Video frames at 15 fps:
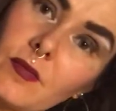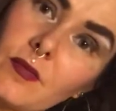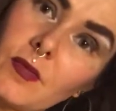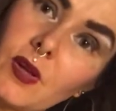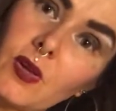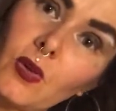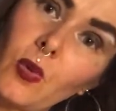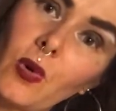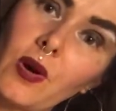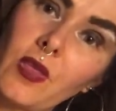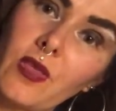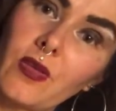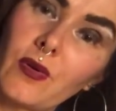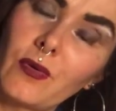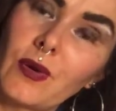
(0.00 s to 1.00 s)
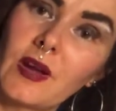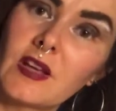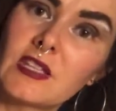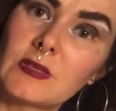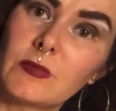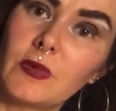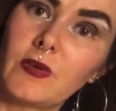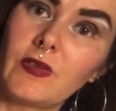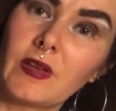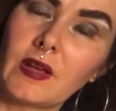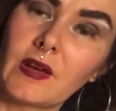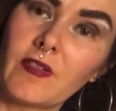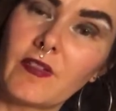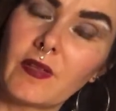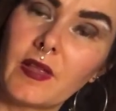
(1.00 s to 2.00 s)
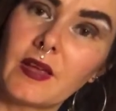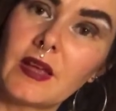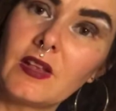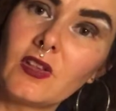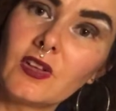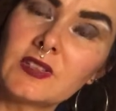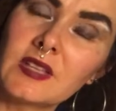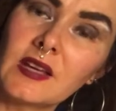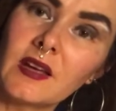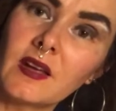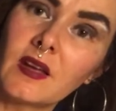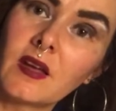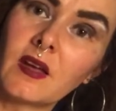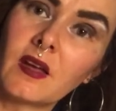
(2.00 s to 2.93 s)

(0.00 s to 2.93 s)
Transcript: Lord of the Rings movie. Like he looks like a